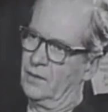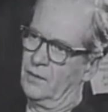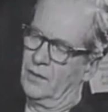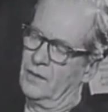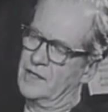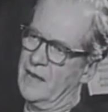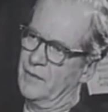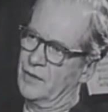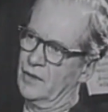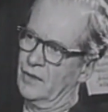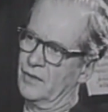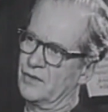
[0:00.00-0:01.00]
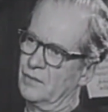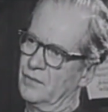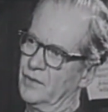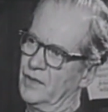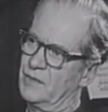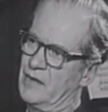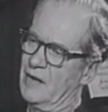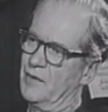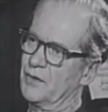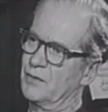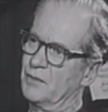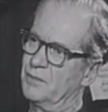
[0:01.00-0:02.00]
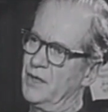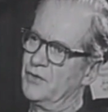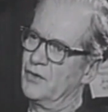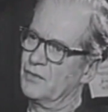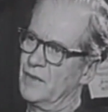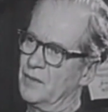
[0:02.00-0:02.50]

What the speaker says: A long time ago, in some experiments with pigeons,